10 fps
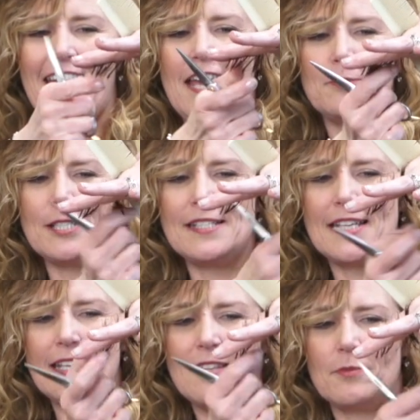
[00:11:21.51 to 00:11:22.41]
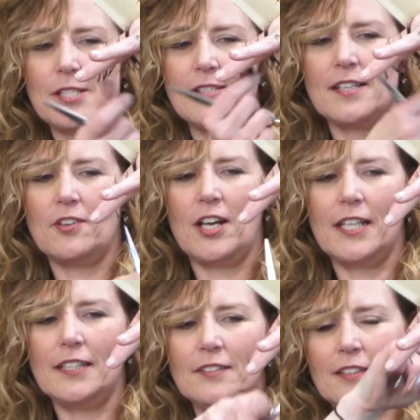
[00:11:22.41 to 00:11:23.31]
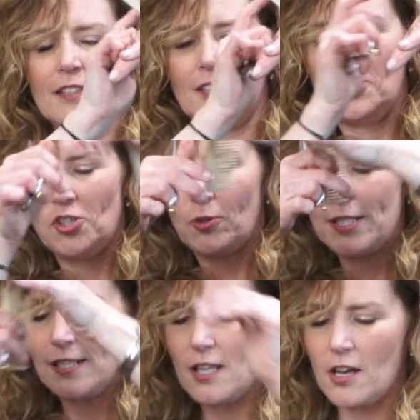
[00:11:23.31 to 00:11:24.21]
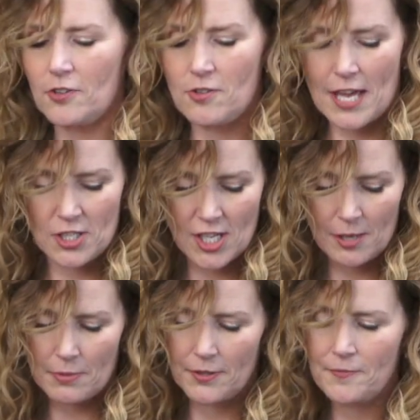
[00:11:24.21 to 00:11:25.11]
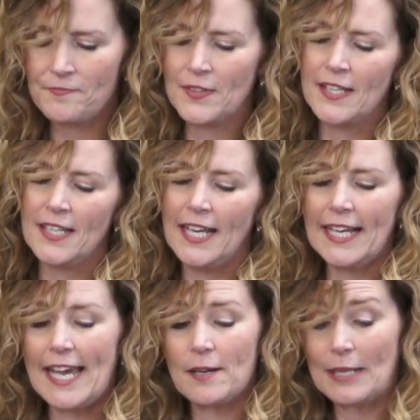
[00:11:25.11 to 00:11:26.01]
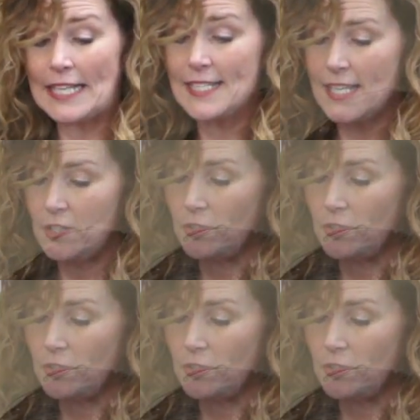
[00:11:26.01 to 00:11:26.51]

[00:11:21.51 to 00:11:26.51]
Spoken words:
And we're seeing that we're still cutting short to long through that shape. Okay, I'm going to continue